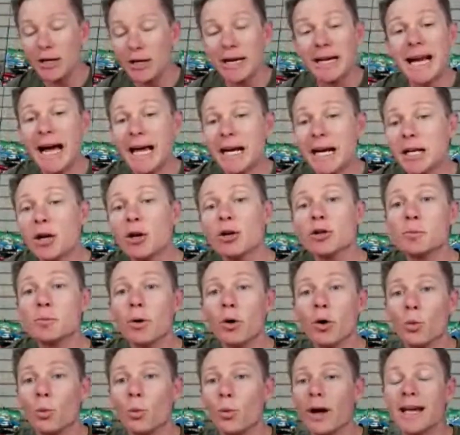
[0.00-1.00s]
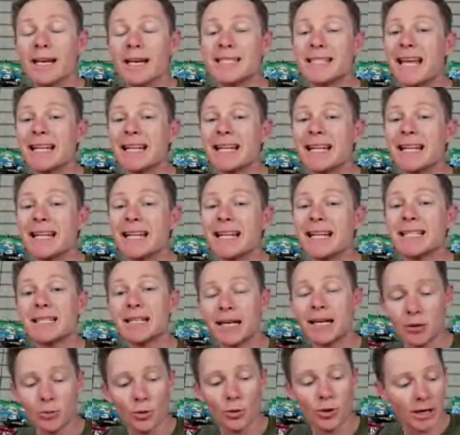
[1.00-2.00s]
It kind of goes both ways, and that's
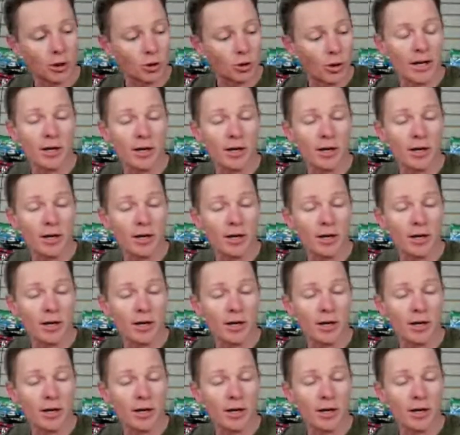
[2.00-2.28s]
kind of what